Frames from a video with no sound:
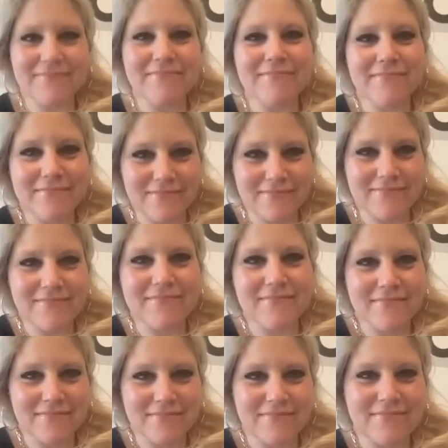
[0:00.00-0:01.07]

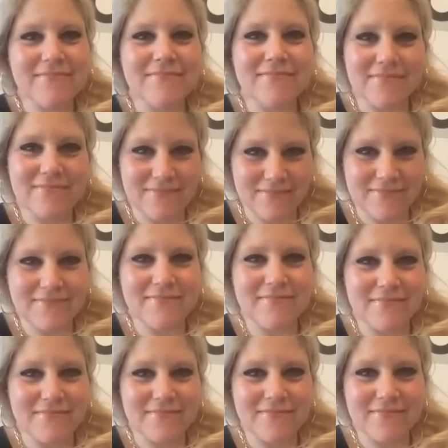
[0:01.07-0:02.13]

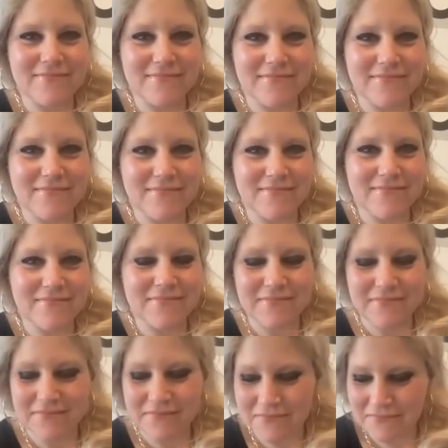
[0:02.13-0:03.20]

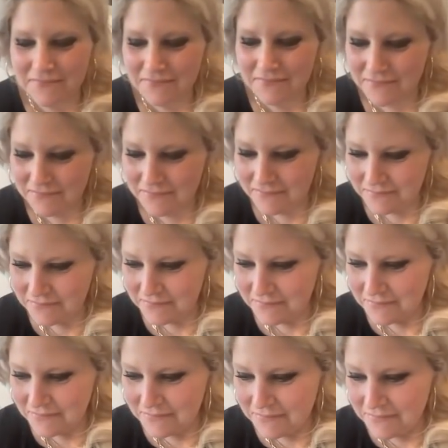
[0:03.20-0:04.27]

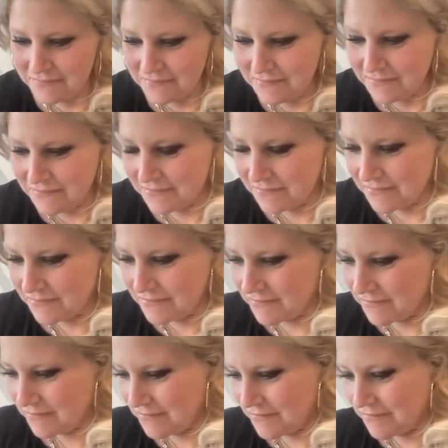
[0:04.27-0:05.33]

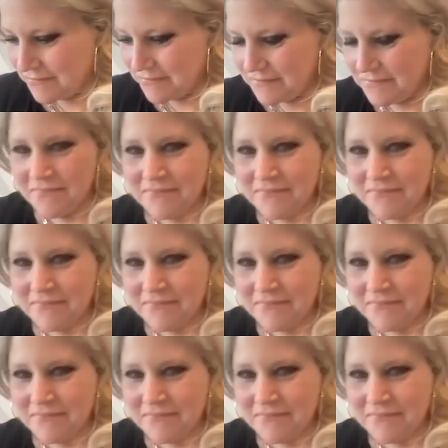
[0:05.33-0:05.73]
(silent)